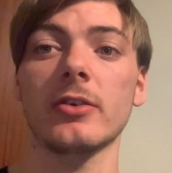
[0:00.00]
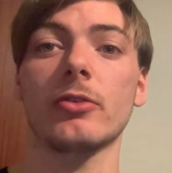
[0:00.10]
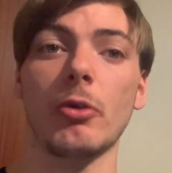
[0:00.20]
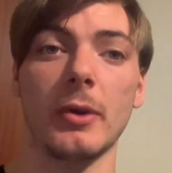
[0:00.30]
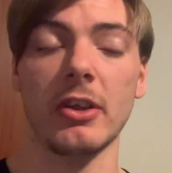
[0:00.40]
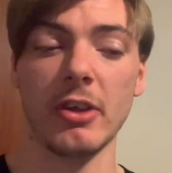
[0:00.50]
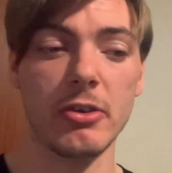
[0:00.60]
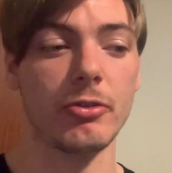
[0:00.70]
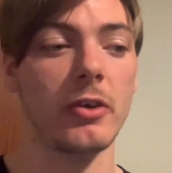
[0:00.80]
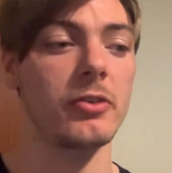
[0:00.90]
during his
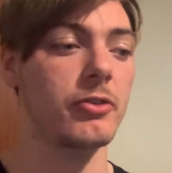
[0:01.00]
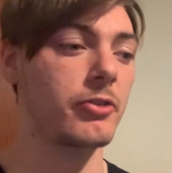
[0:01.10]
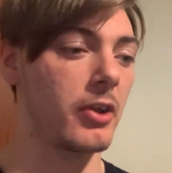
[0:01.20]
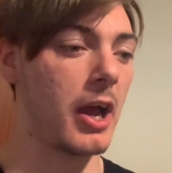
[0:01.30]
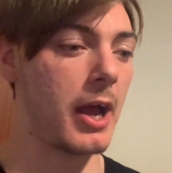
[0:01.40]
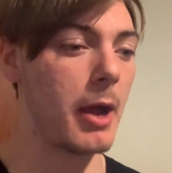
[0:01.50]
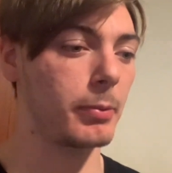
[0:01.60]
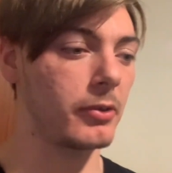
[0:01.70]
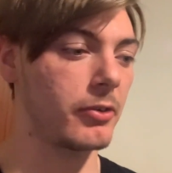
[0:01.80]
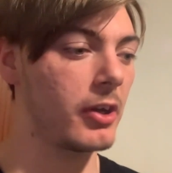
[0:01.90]
entrance that
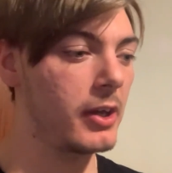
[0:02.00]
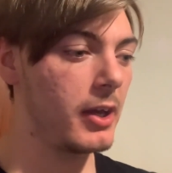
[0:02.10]
happened.